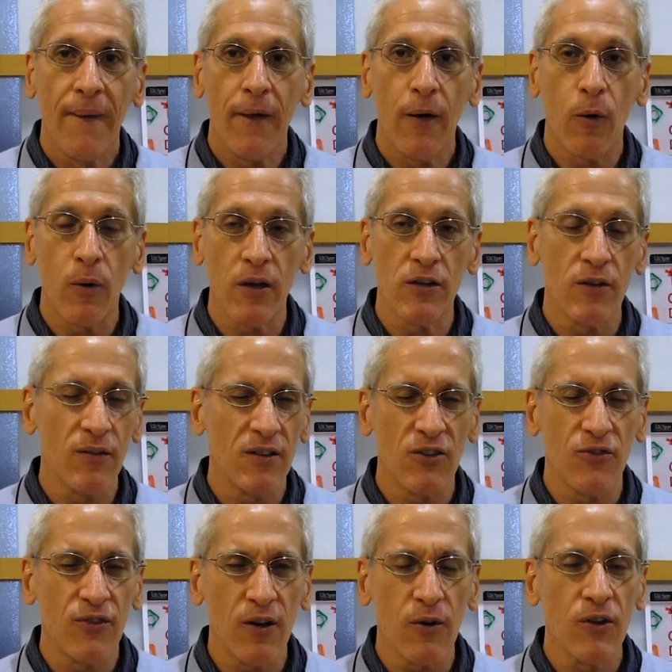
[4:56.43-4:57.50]
owing to these
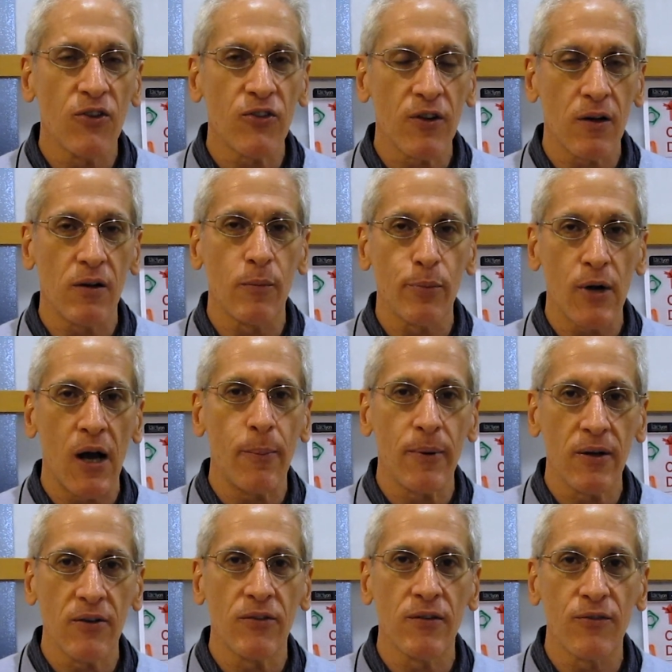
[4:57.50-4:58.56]
very subtle
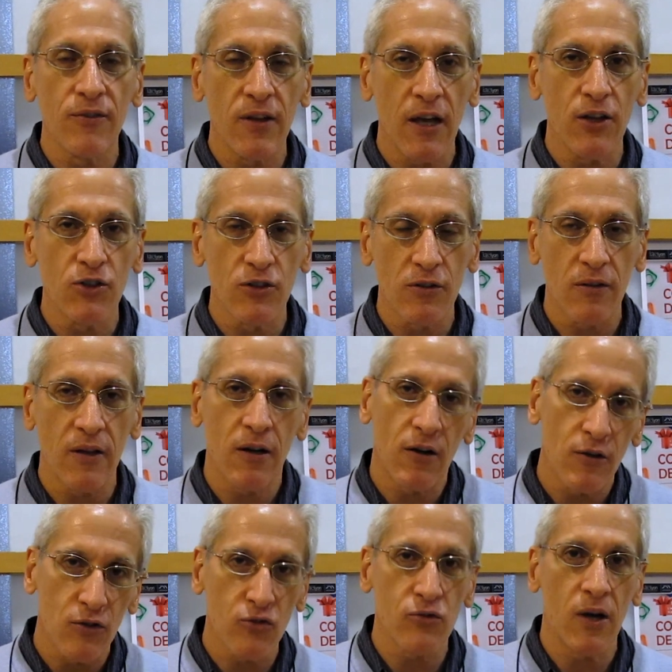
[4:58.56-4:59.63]
properties of nature that
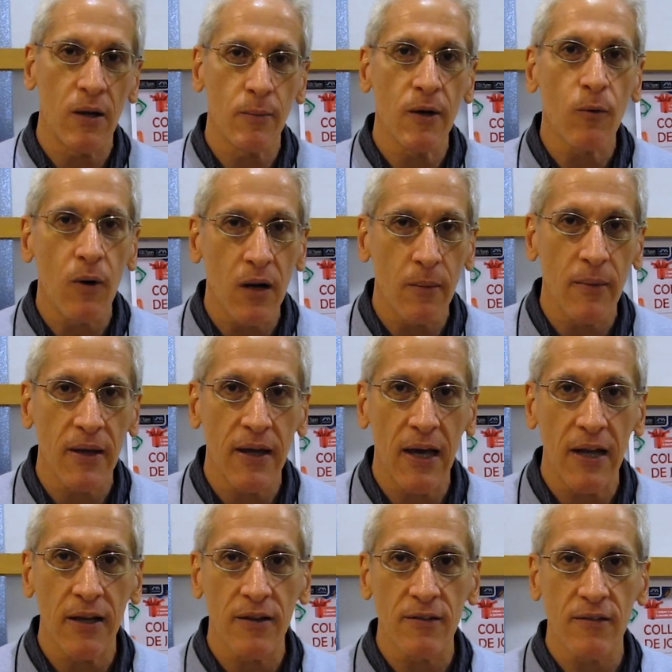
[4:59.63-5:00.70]
are described by quantum
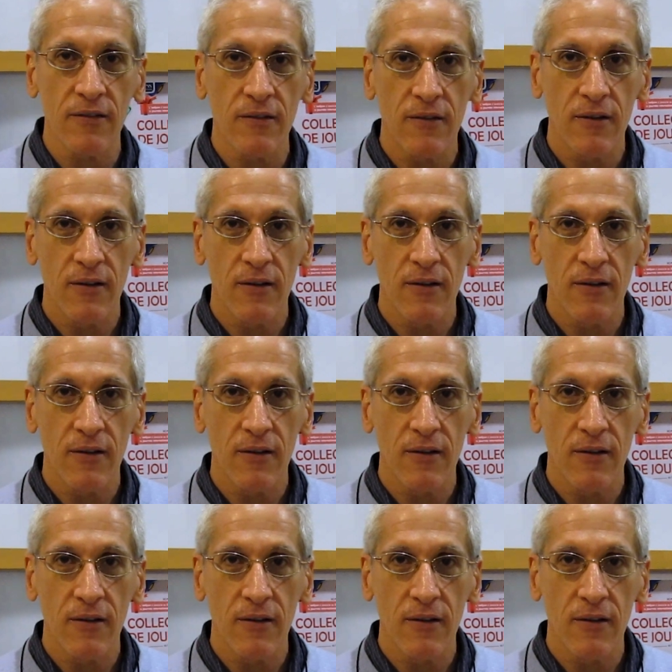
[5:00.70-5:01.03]
mechanics.